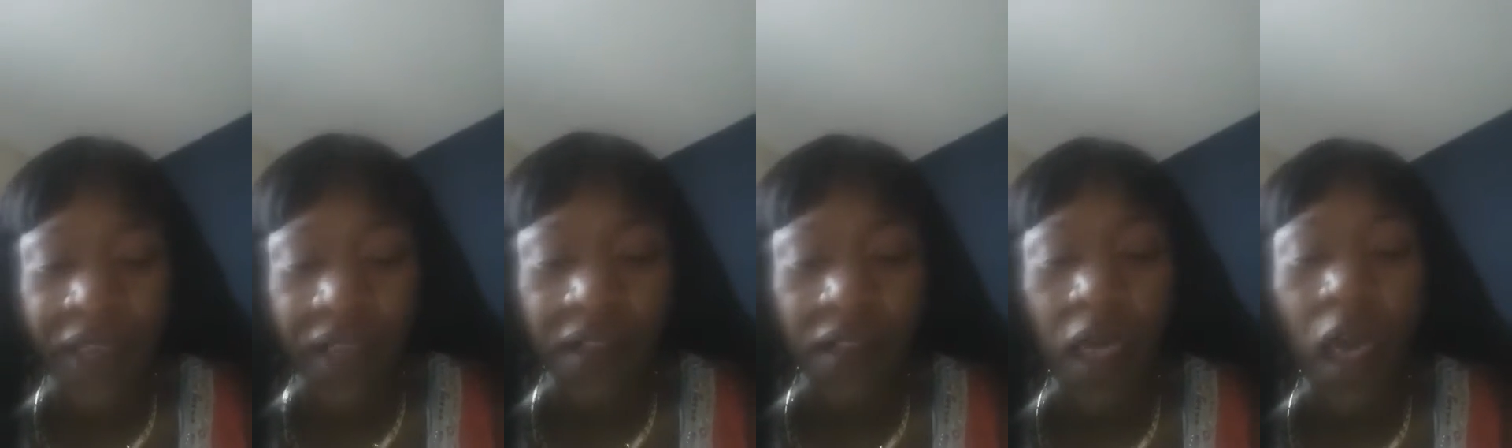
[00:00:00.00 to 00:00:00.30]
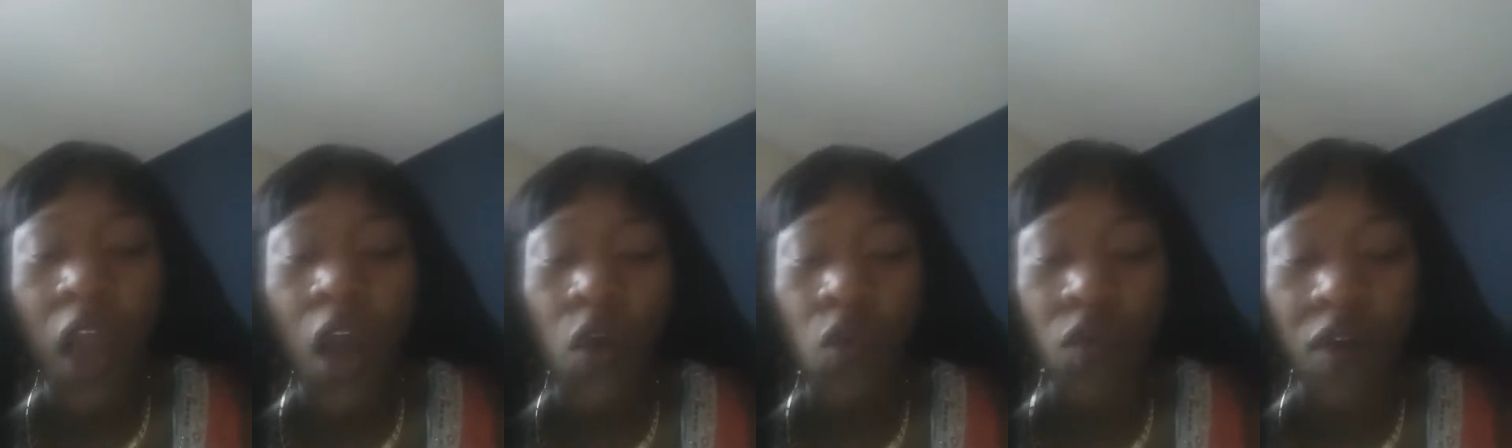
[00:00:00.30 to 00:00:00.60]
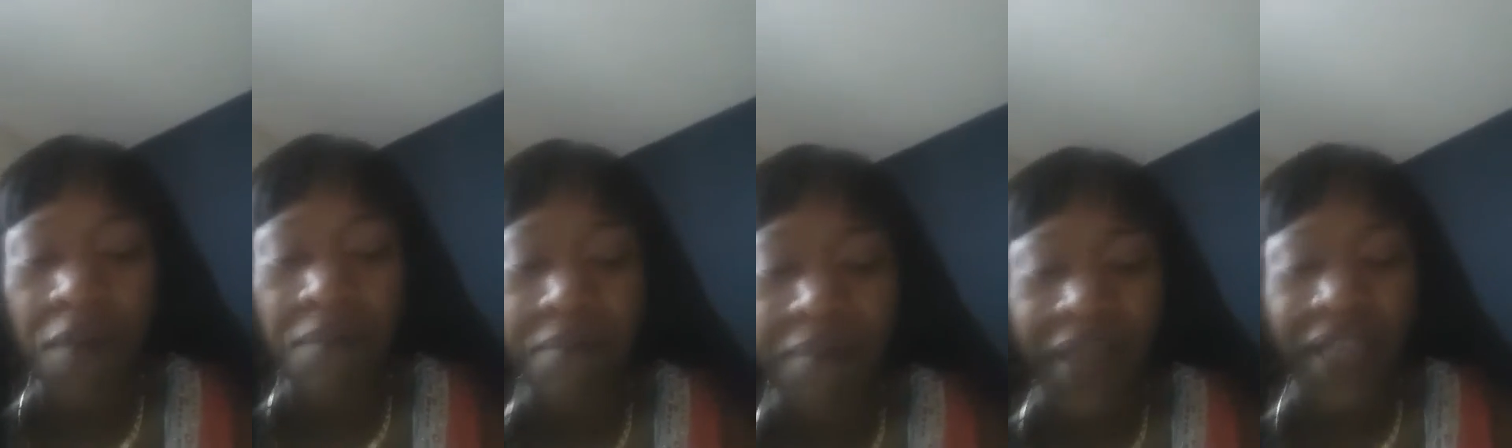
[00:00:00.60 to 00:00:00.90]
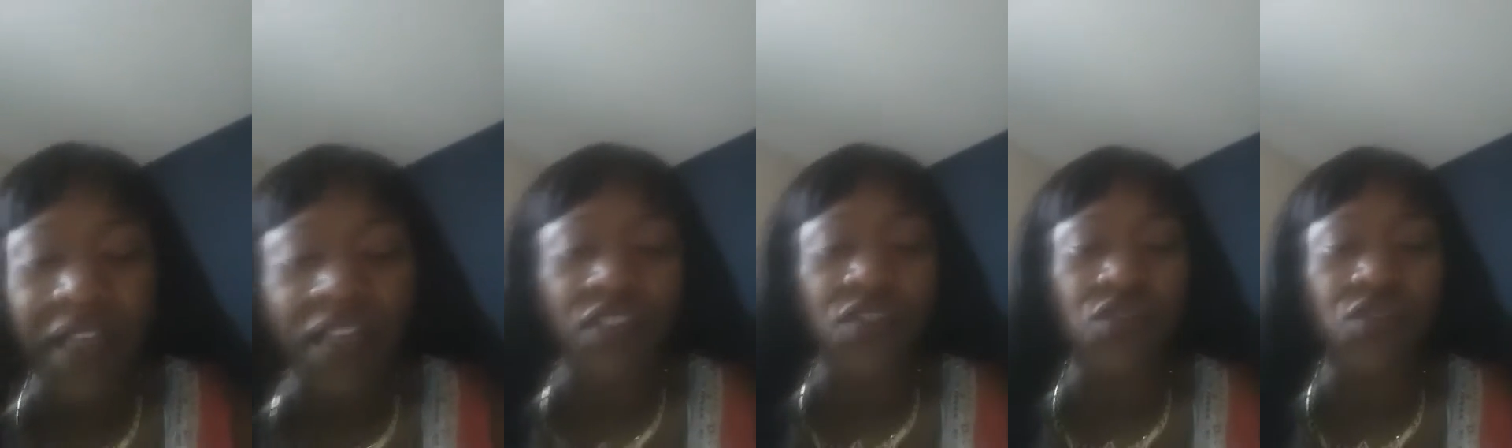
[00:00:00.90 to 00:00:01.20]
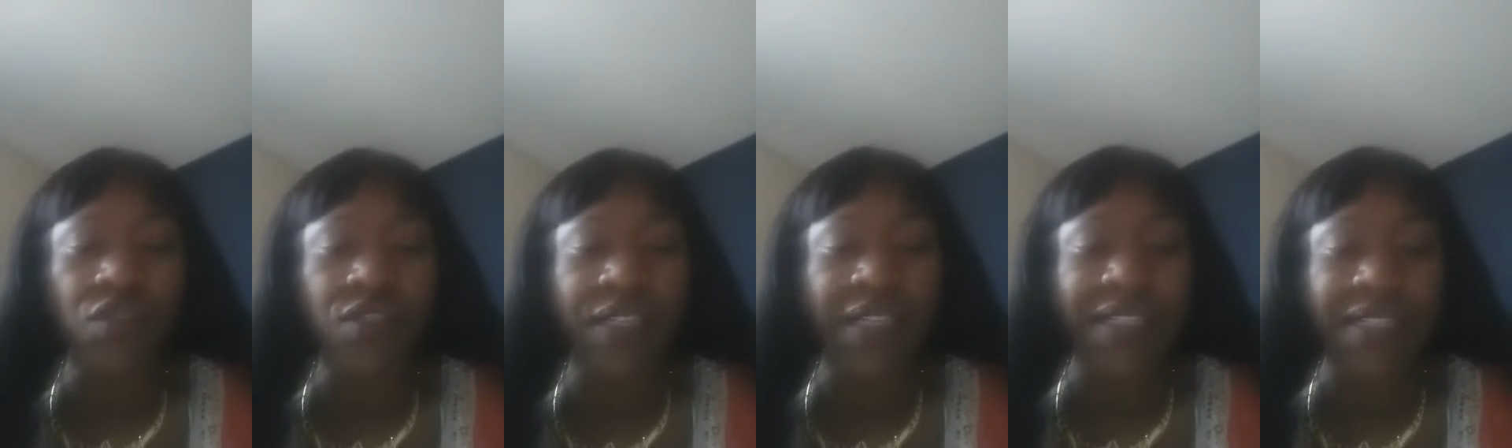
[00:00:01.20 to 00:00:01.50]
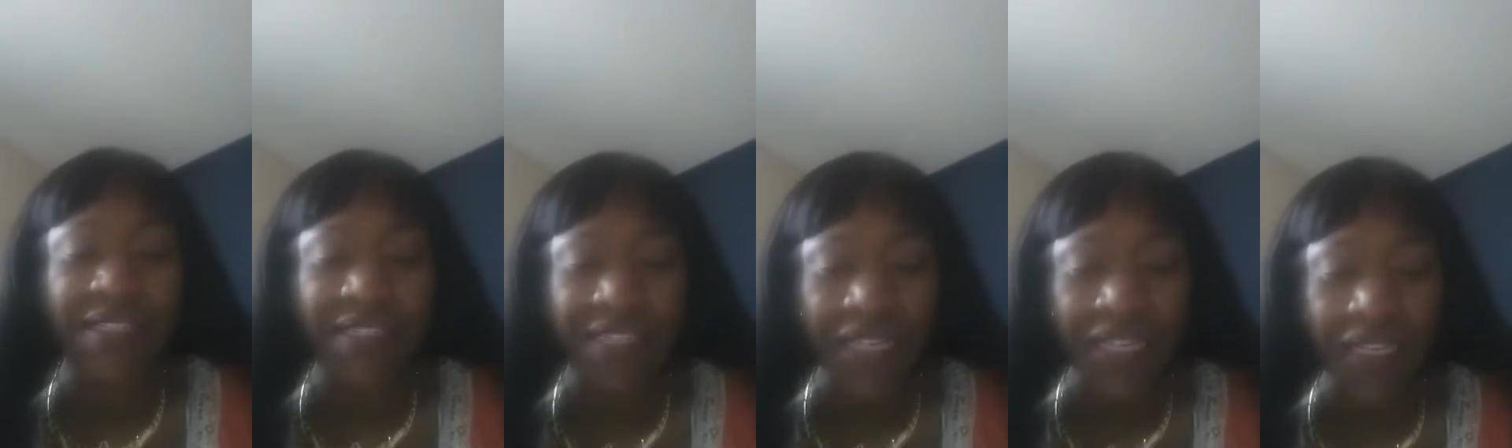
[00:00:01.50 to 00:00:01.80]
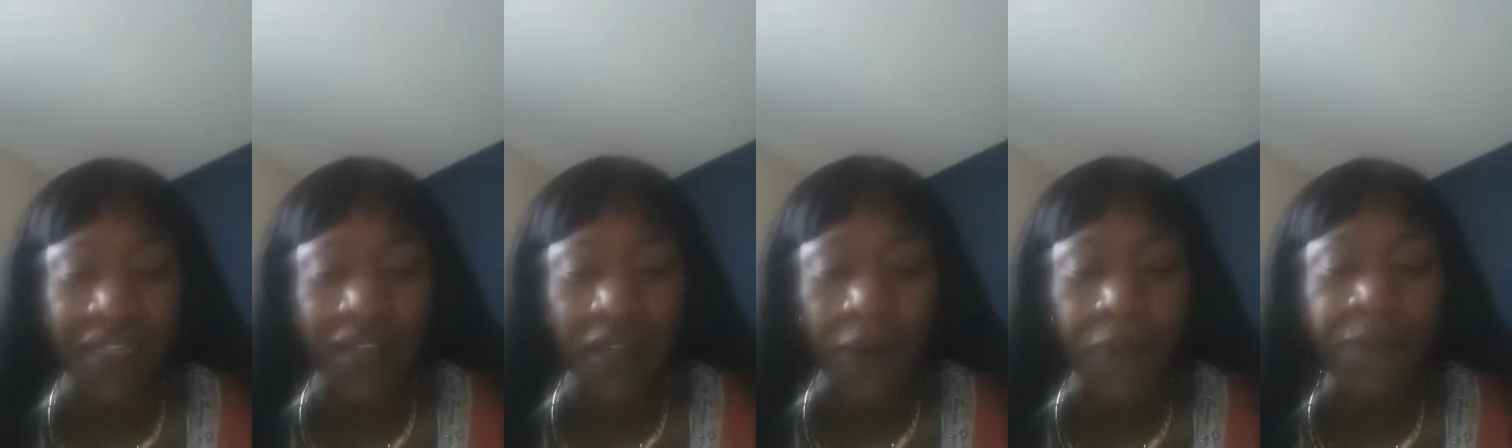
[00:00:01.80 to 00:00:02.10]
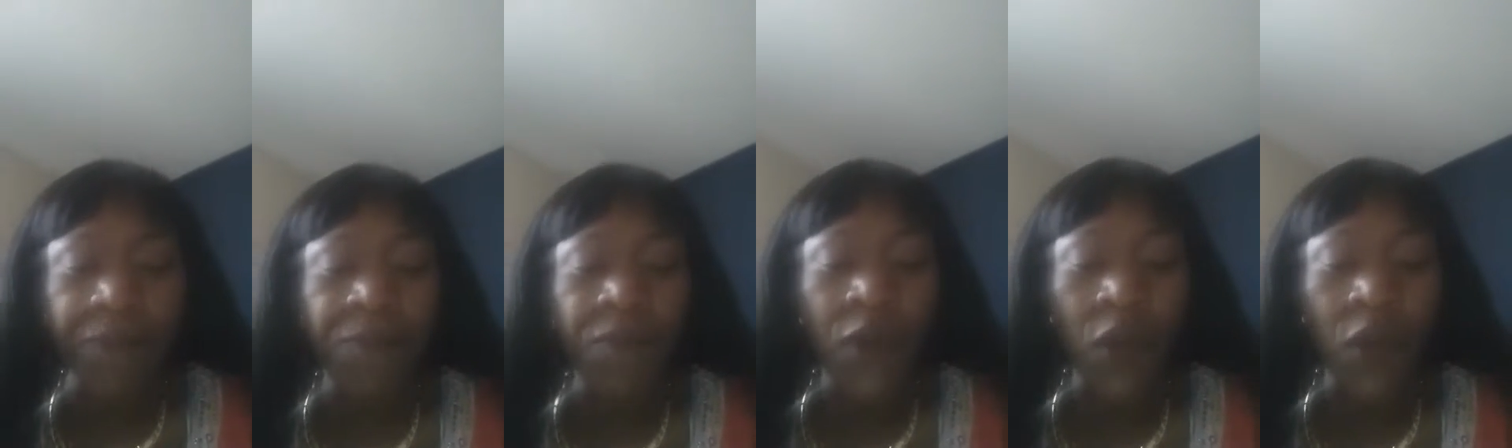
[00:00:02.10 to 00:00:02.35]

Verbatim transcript: will make us to succeed. We